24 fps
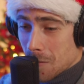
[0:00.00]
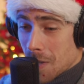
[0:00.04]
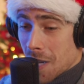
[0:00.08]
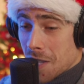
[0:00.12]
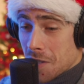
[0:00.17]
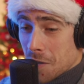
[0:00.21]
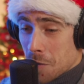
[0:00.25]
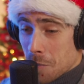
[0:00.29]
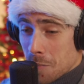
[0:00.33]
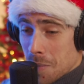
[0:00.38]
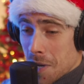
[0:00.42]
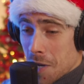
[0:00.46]

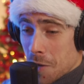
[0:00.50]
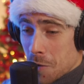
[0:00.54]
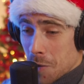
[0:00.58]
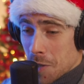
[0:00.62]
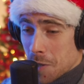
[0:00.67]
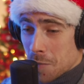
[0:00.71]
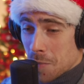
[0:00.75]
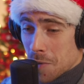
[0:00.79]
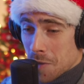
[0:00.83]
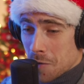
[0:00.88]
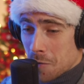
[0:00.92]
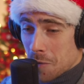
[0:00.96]
That's a big
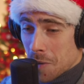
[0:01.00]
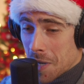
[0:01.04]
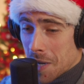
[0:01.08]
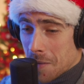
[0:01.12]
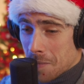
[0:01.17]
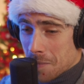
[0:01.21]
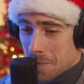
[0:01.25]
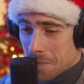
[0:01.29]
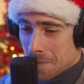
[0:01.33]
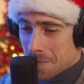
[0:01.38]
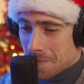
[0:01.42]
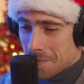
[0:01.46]
Christmas tree.
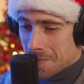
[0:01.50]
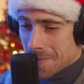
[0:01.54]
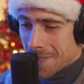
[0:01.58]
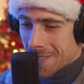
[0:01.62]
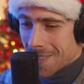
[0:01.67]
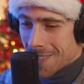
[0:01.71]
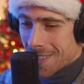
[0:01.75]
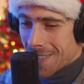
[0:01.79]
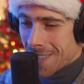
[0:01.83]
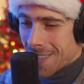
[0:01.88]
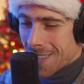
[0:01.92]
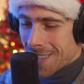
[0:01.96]

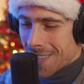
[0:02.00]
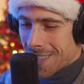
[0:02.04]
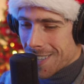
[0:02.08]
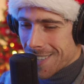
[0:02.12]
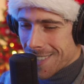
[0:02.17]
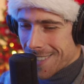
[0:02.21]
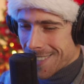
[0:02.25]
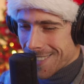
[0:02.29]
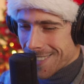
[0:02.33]
Huh.